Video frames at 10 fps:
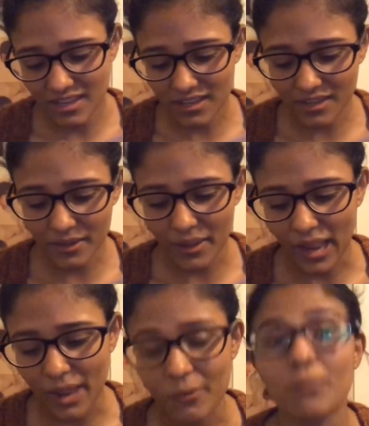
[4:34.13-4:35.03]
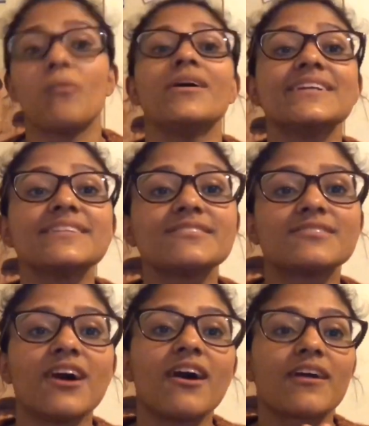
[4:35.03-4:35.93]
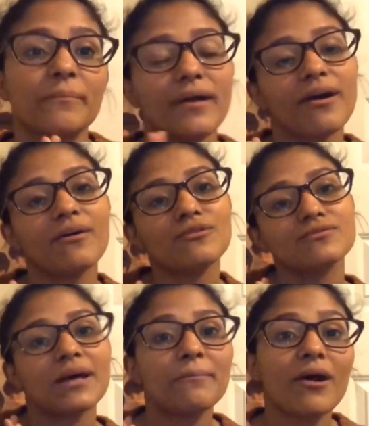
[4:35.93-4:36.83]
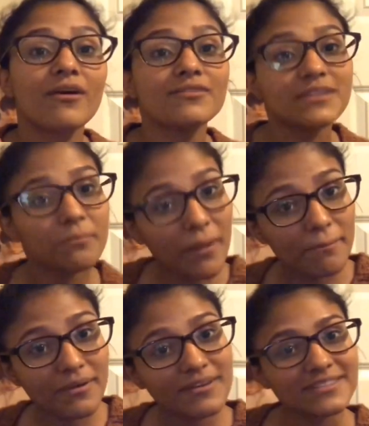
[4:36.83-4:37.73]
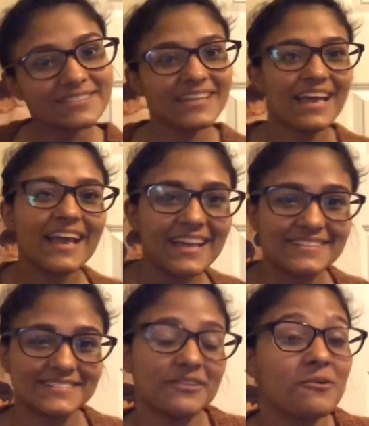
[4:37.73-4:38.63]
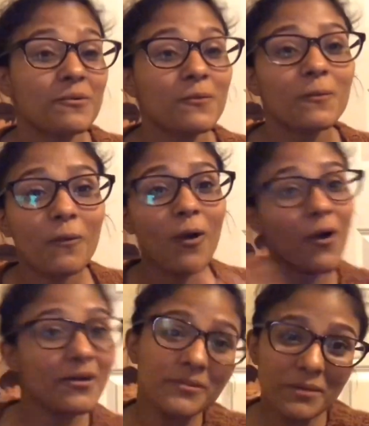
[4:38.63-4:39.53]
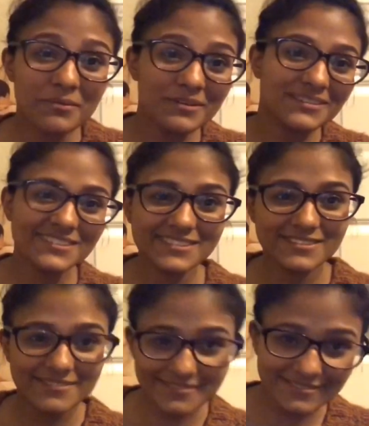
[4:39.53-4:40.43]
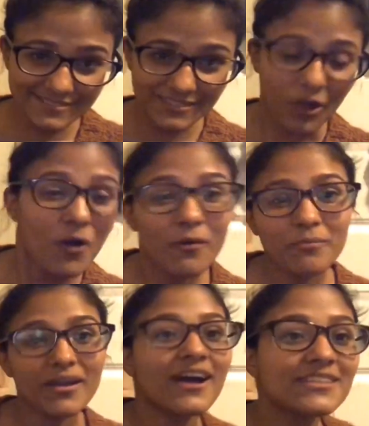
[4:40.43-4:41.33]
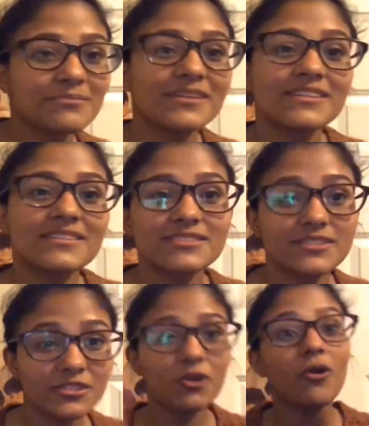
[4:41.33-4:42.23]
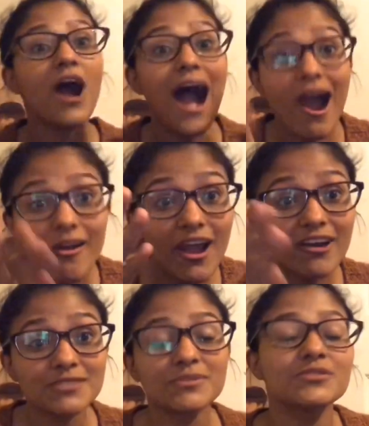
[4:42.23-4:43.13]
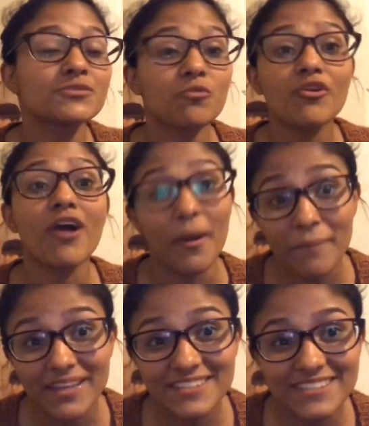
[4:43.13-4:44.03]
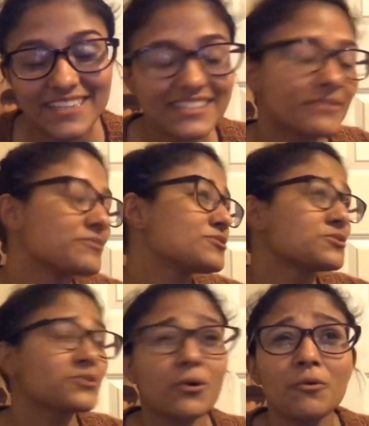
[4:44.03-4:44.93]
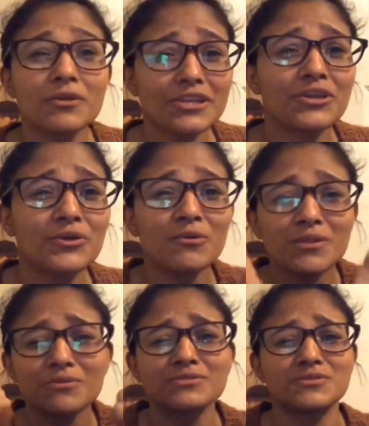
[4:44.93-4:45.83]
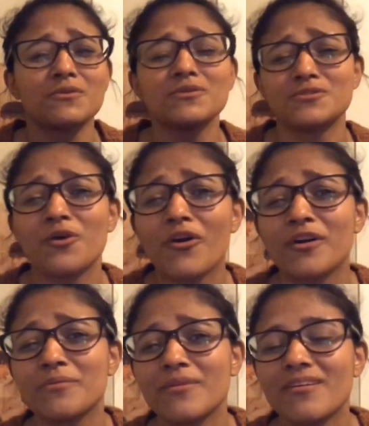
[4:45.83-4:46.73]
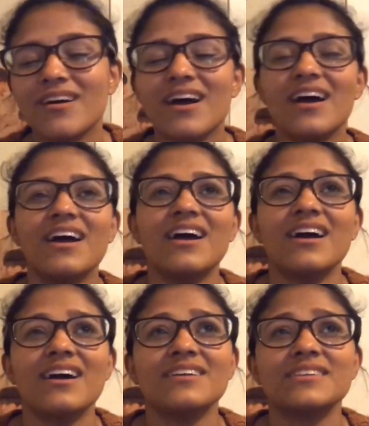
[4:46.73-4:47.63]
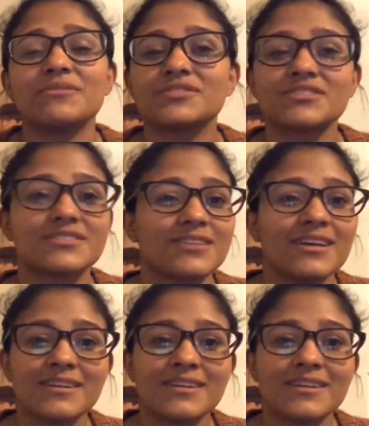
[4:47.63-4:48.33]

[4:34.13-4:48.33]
I wanted to talk about about the members. So all the members, all my husbands, you know, our husbands were amazing. They were so cute. They were so adorable. They were just